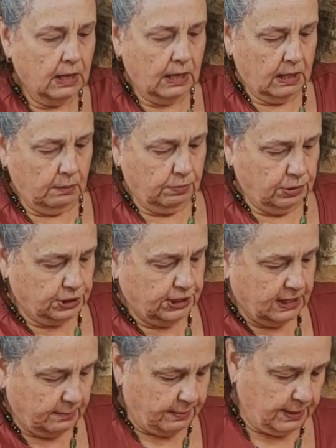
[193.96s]
and push it
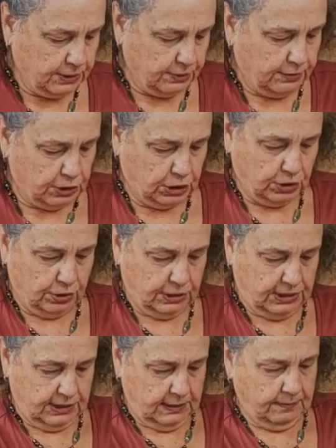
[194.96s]
up under the
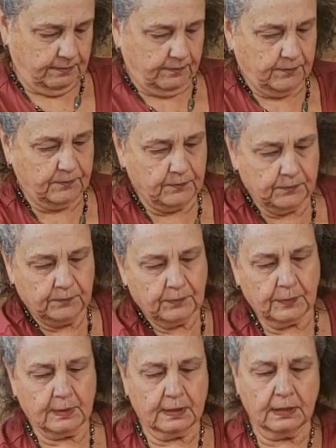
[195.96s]
shirt,
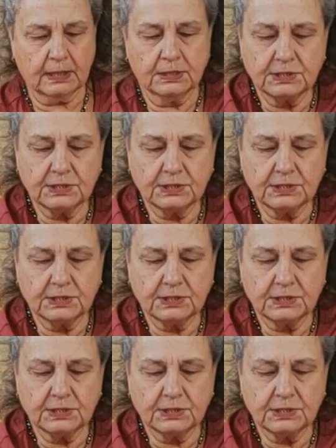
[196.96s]
like